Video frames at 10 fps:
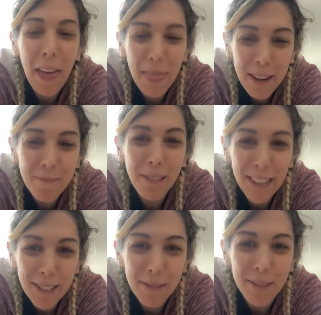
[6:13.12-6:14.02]
And then
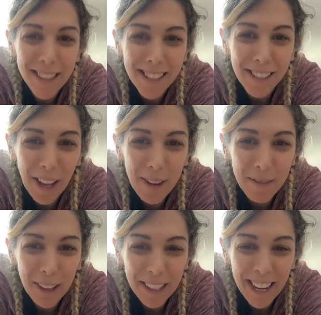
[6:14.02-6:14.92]
plays with the slime
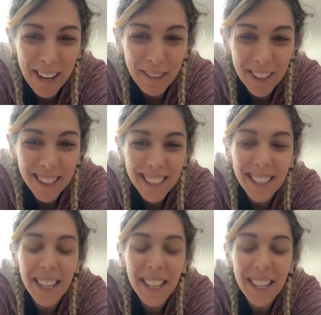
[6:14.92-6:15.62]
on camera.